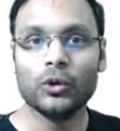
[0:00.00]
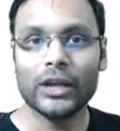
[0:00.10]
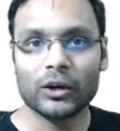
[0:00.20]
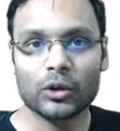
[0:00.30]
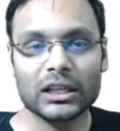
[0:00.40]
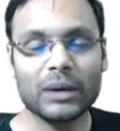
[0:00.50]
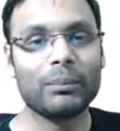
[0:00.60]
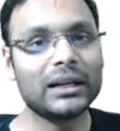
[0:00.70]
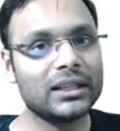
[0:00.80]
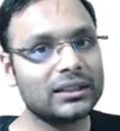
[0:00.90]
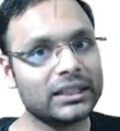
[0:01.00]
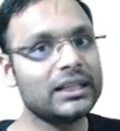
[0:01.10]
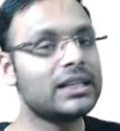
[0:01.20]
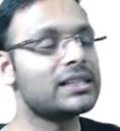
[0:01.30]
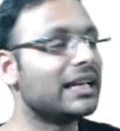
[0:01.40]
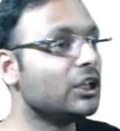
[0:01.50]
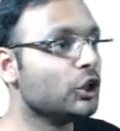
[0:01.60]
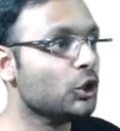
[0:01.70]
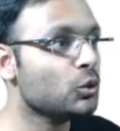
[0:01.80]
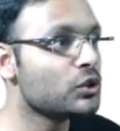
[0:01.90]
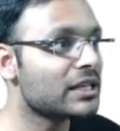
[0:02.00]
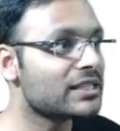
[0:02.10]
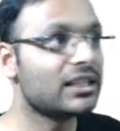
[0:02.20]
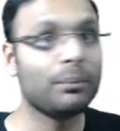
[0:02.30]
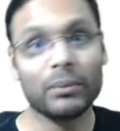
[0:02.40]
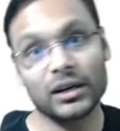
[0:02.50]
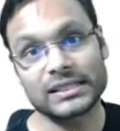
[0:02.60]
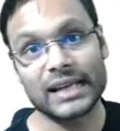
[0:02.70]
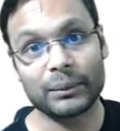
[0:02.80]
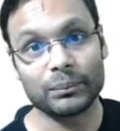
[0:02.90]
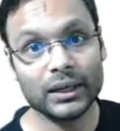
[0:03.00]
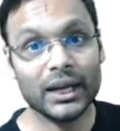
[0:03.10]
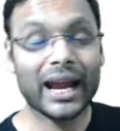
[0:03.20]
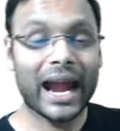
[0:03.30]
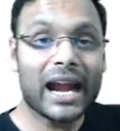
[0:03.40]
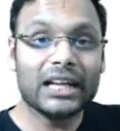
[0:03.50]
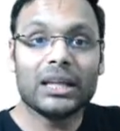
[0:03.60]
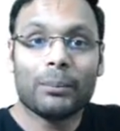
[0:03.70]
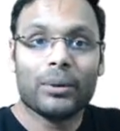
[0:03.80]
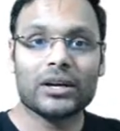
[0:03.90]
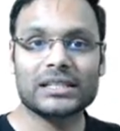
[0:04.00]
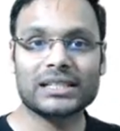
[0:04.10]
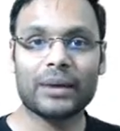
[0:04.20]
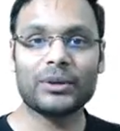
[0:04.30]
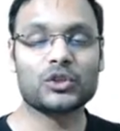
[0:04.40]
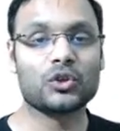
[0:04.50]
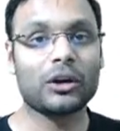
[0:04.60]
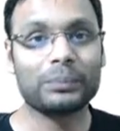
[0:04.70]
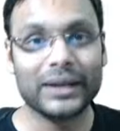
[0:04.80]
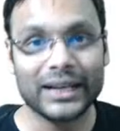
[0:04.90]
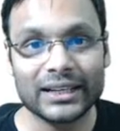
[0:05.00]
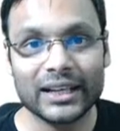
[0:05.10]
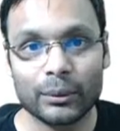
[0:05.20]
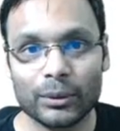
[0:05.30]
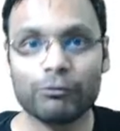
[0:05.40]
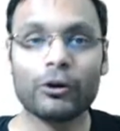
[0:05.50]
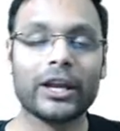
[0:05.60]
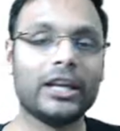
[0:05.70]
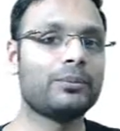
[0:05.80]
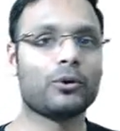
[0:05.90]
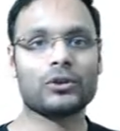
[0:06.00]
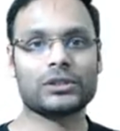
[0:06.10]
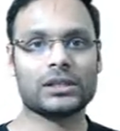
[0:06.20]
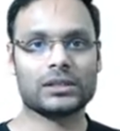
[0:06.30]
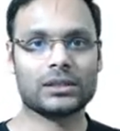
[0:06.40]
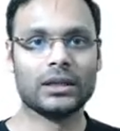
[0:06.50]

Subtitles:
good algorithm, but the thing is it uses the burst time, and the burst time is not predictable for any process.